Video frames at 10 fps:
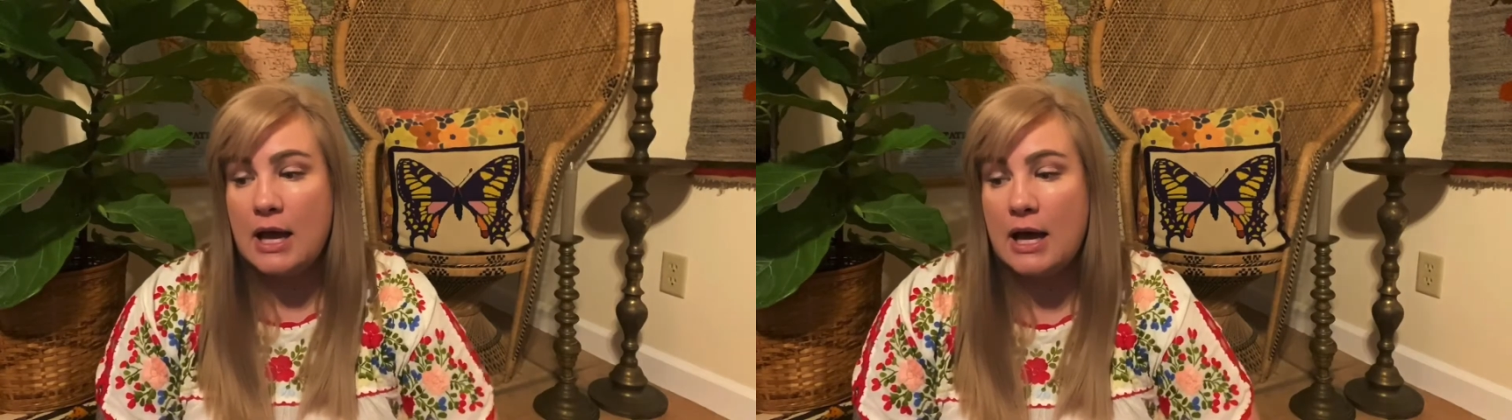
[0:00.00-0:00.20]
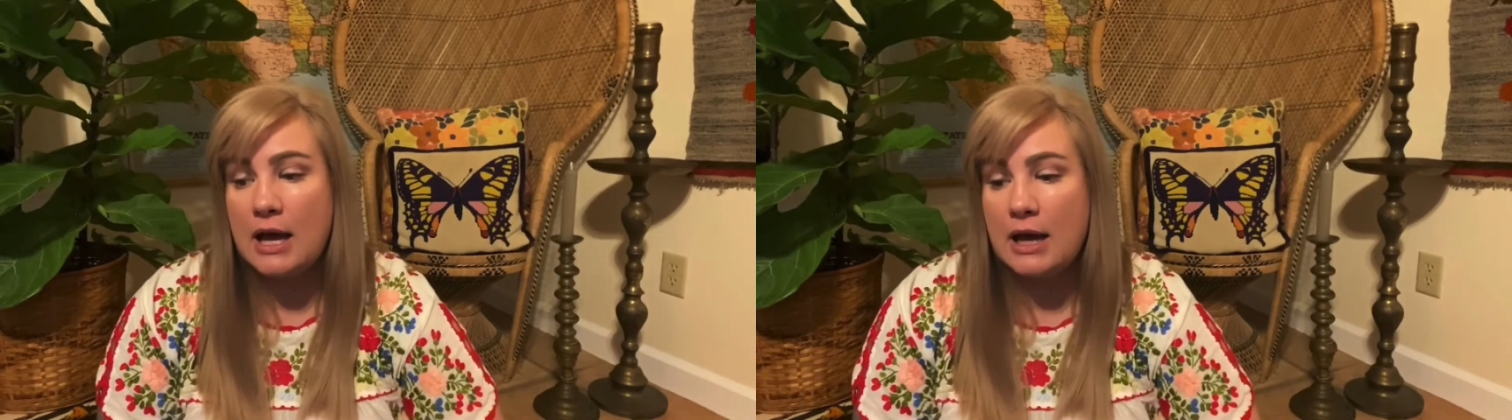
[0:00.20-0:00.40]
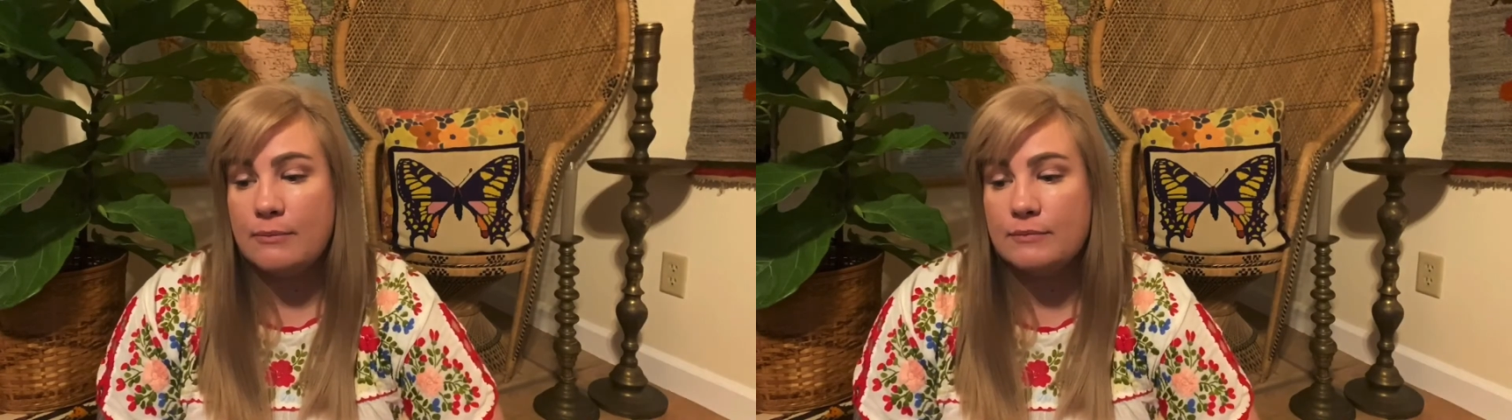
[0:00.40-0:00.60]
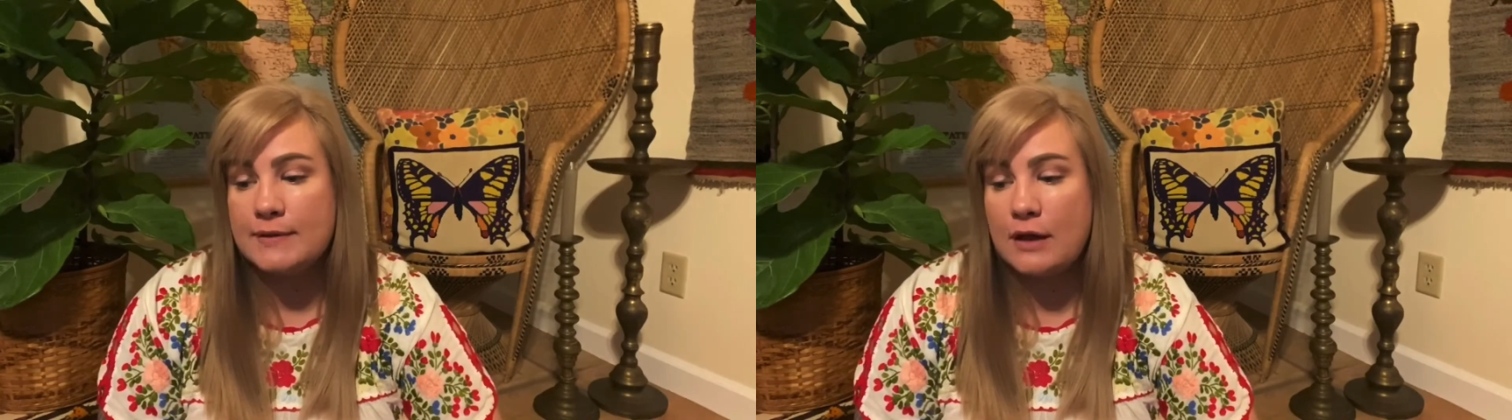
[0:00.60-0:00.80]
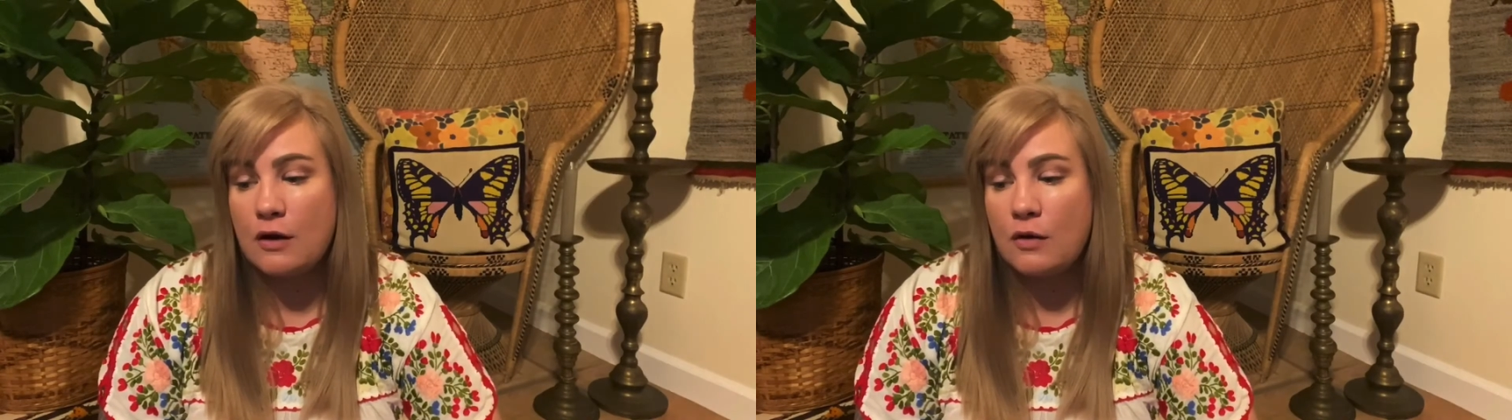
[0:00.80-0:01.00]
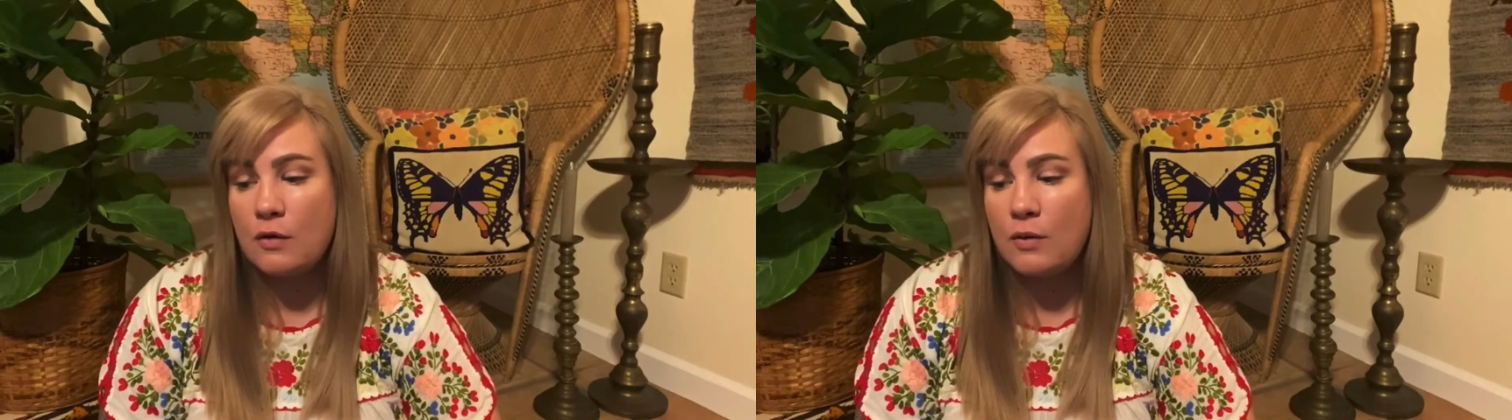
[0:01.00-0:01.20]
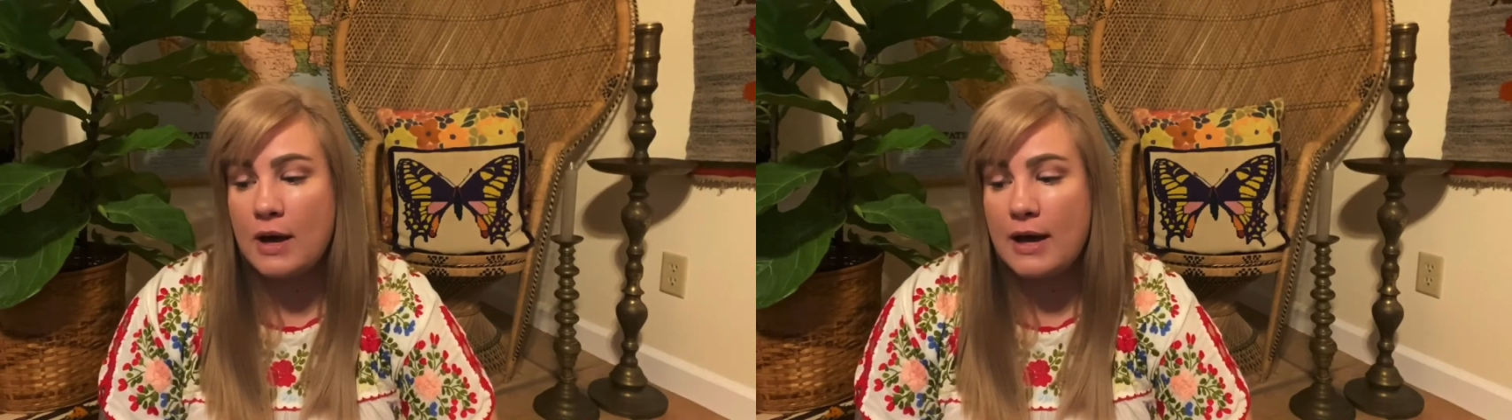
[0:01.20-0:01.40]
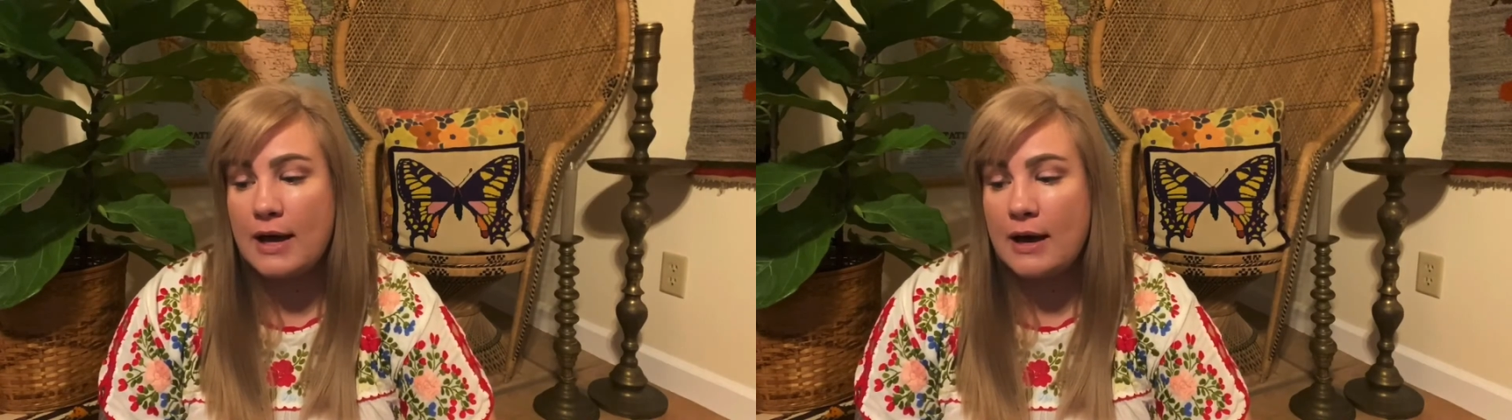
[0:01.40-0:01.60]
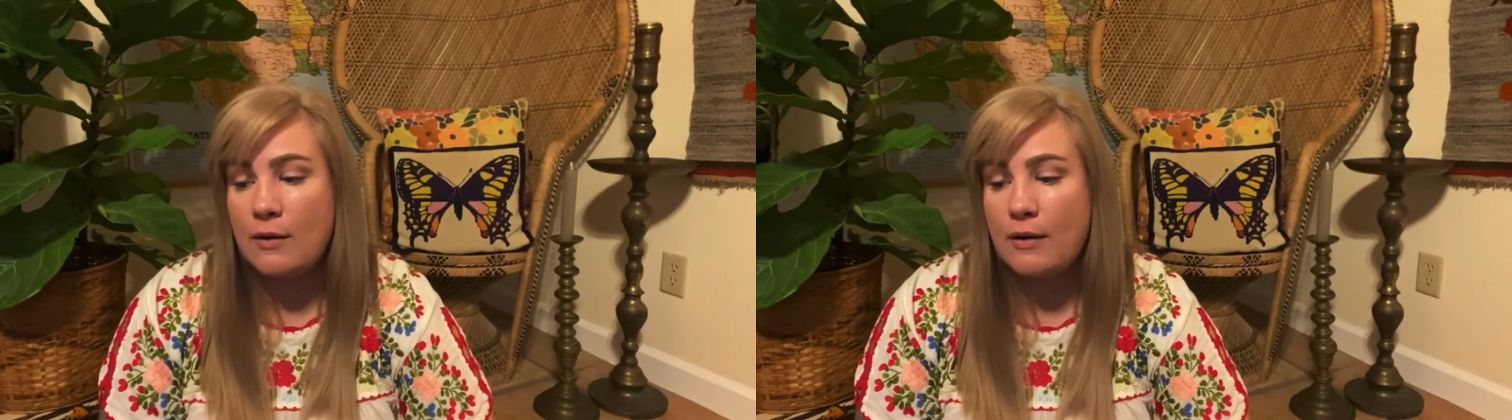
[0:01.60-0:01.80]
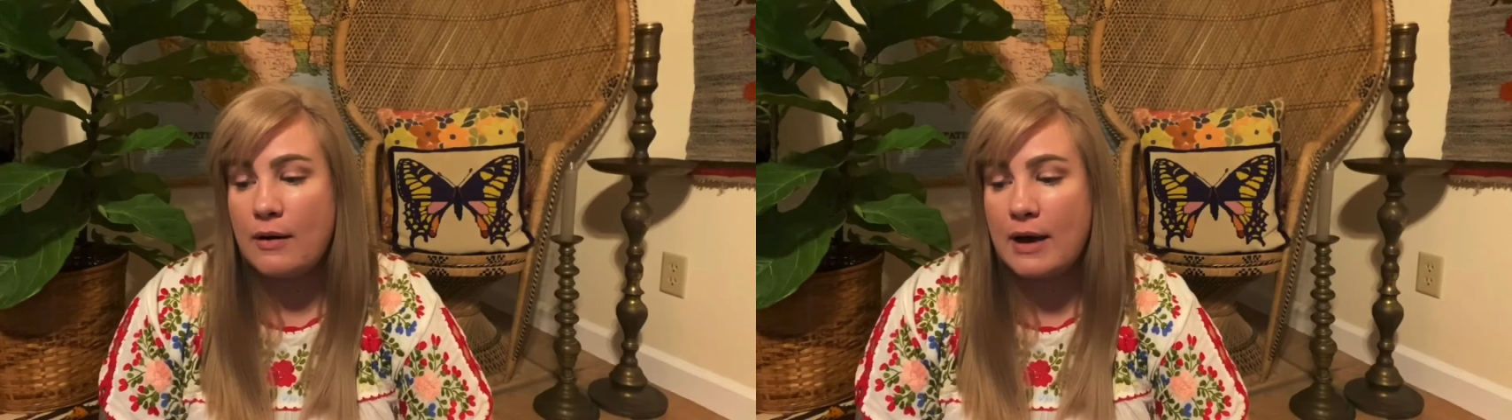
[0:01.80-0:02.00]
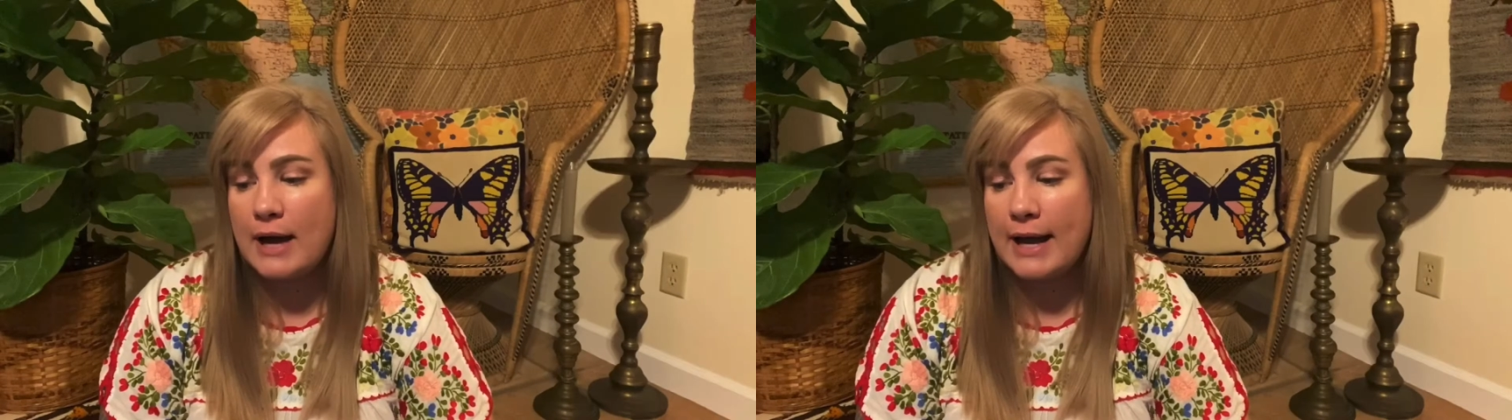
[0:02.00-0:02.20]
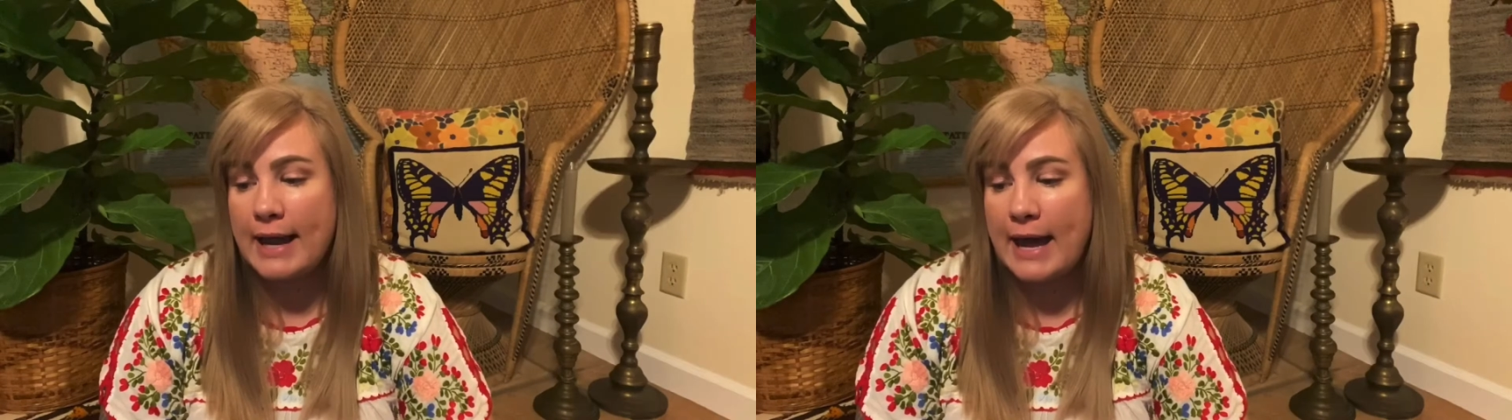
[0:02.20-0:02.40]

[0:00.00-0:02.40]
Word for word: Um, so I